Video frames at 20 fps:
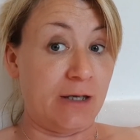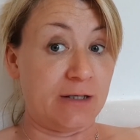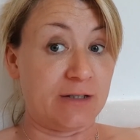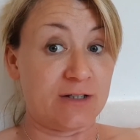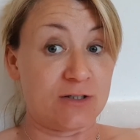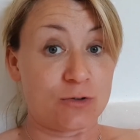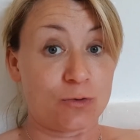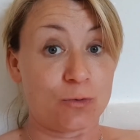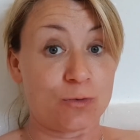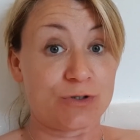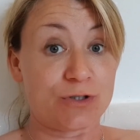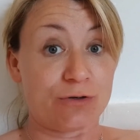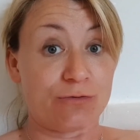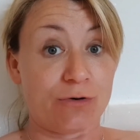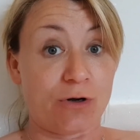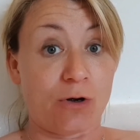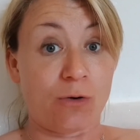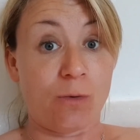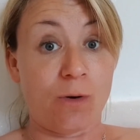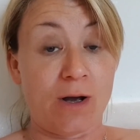does also
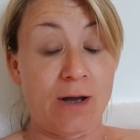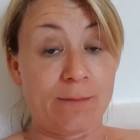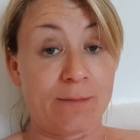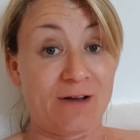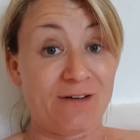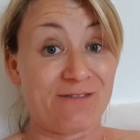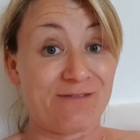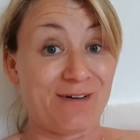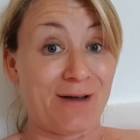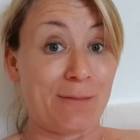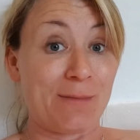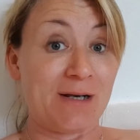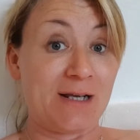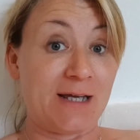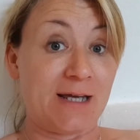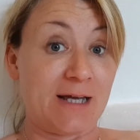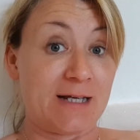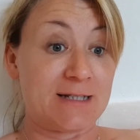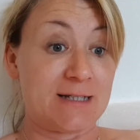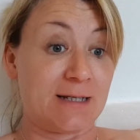require my family
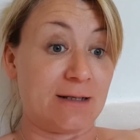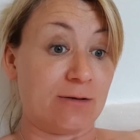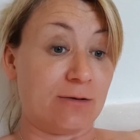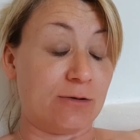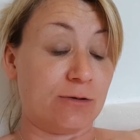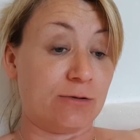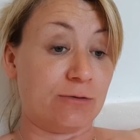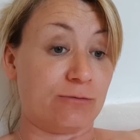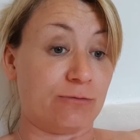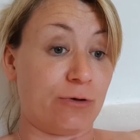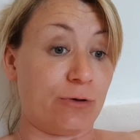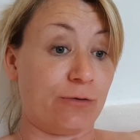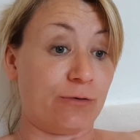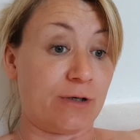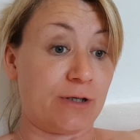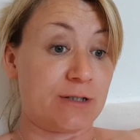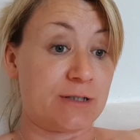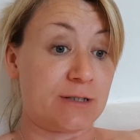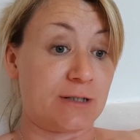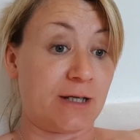getting
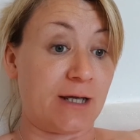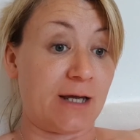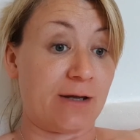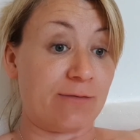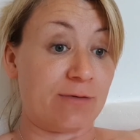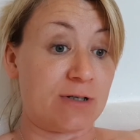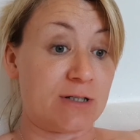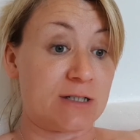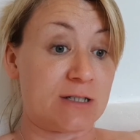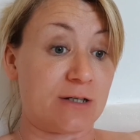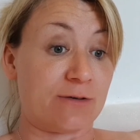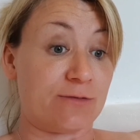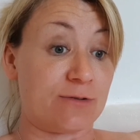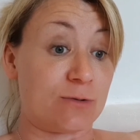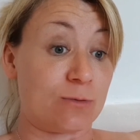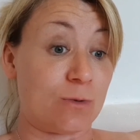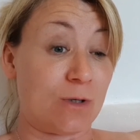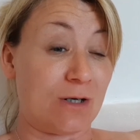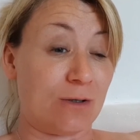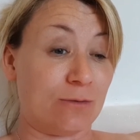ruthless and getting rid of stuff
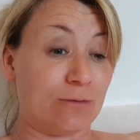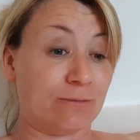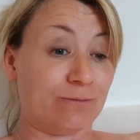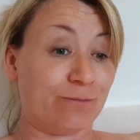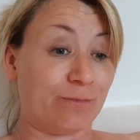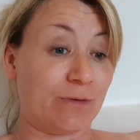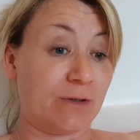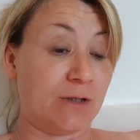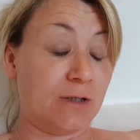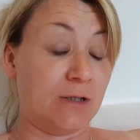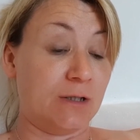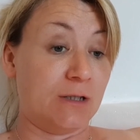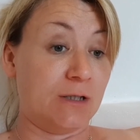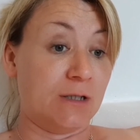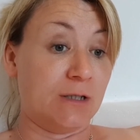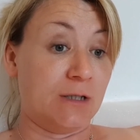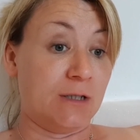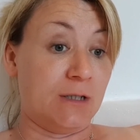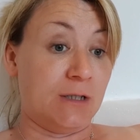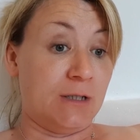as well.
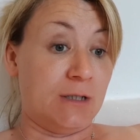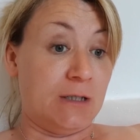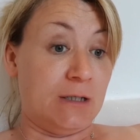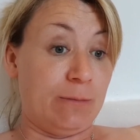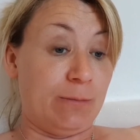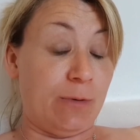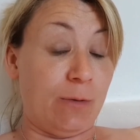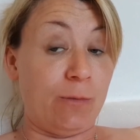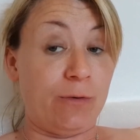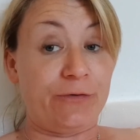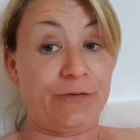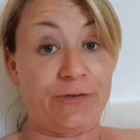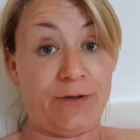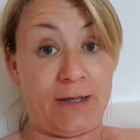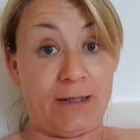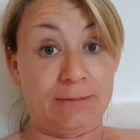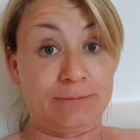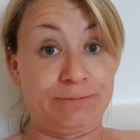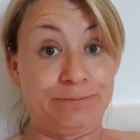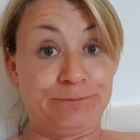But we'll
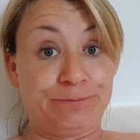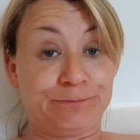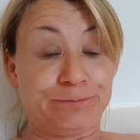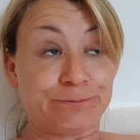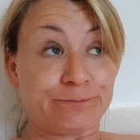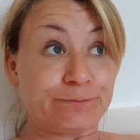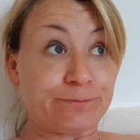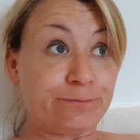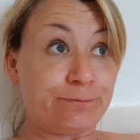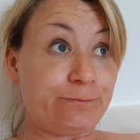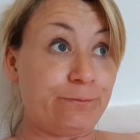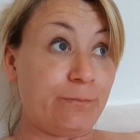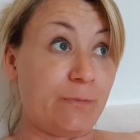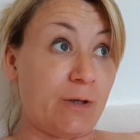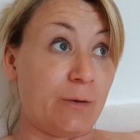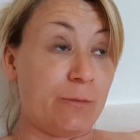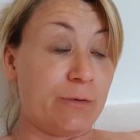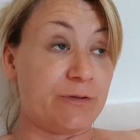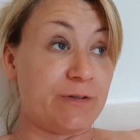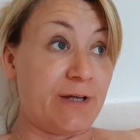see.
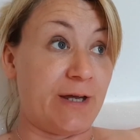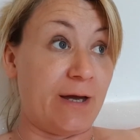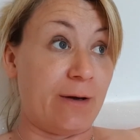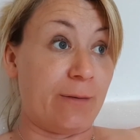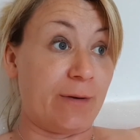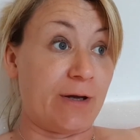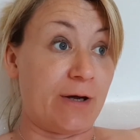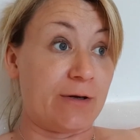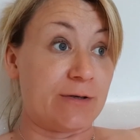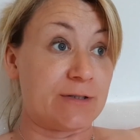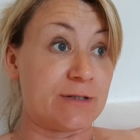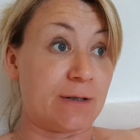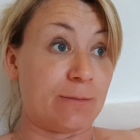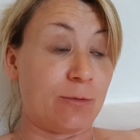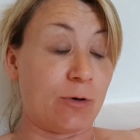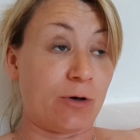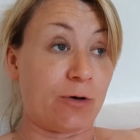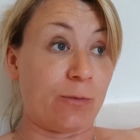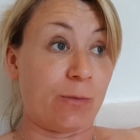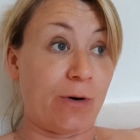We'll see how it goes. I'm
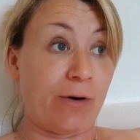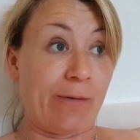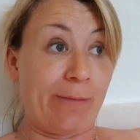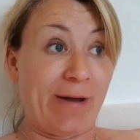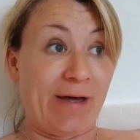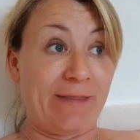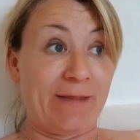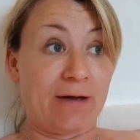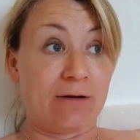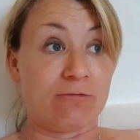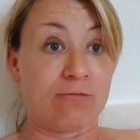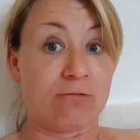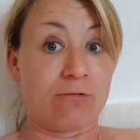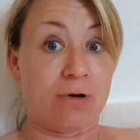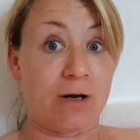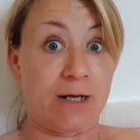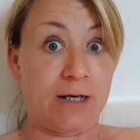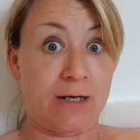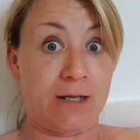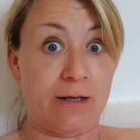not going to worry about that
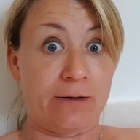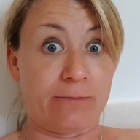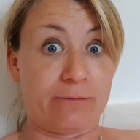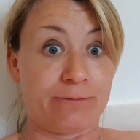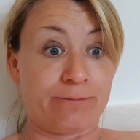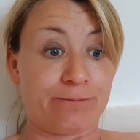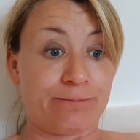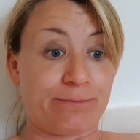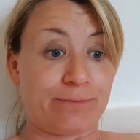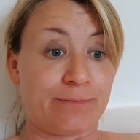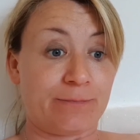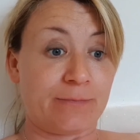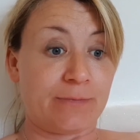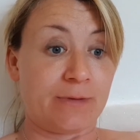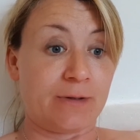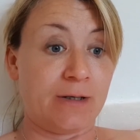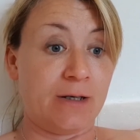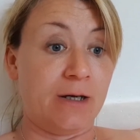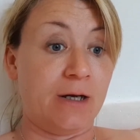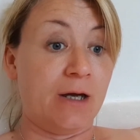right now.
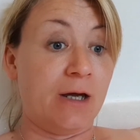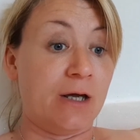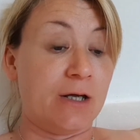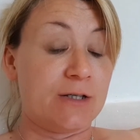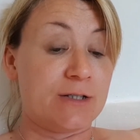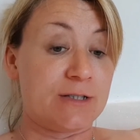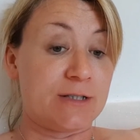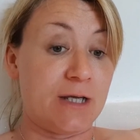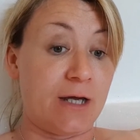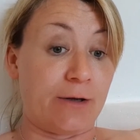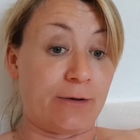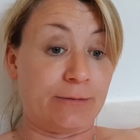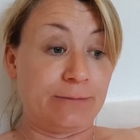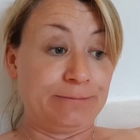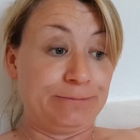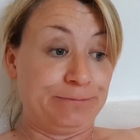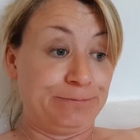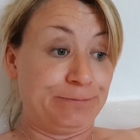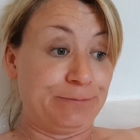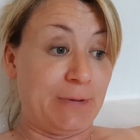So I'm
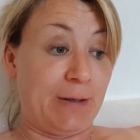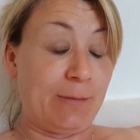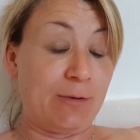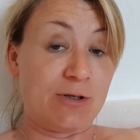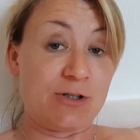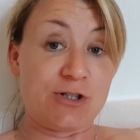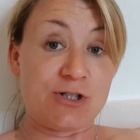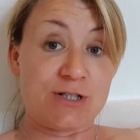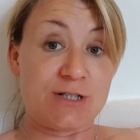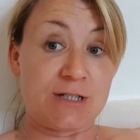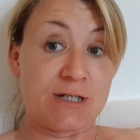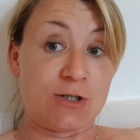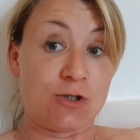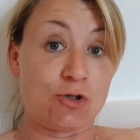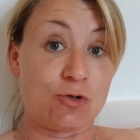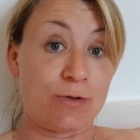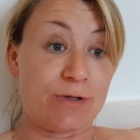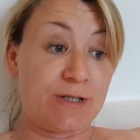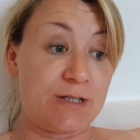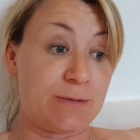going to just
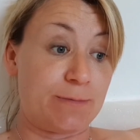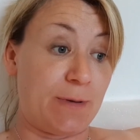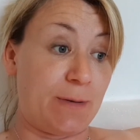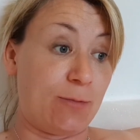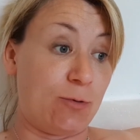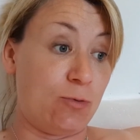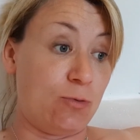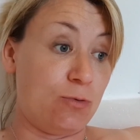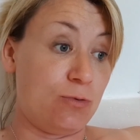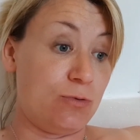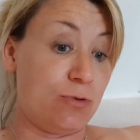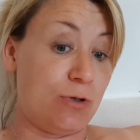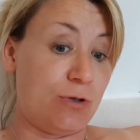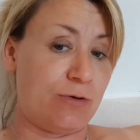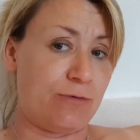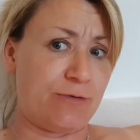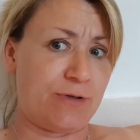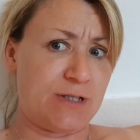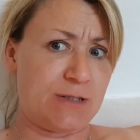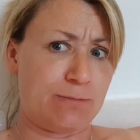enjoy this bubble,
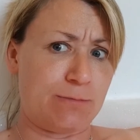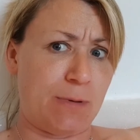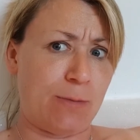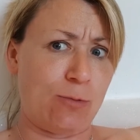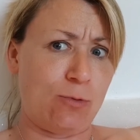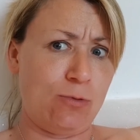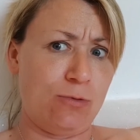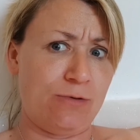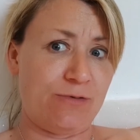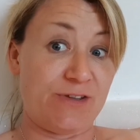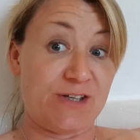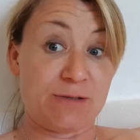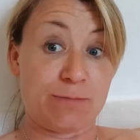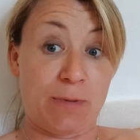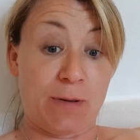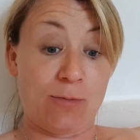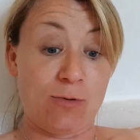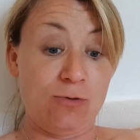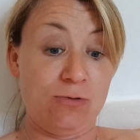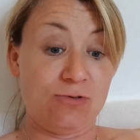these bubbles,
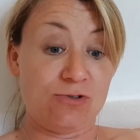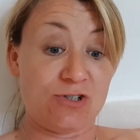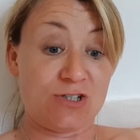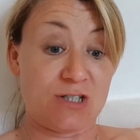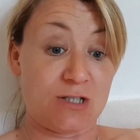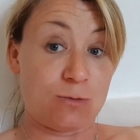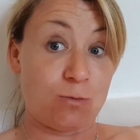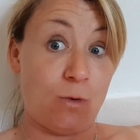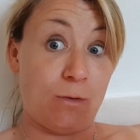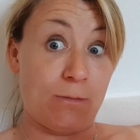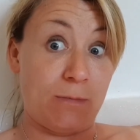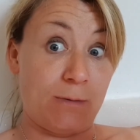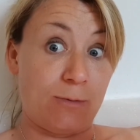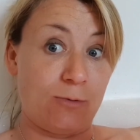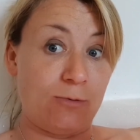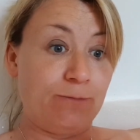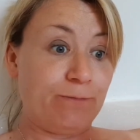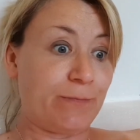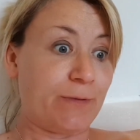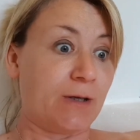
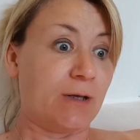and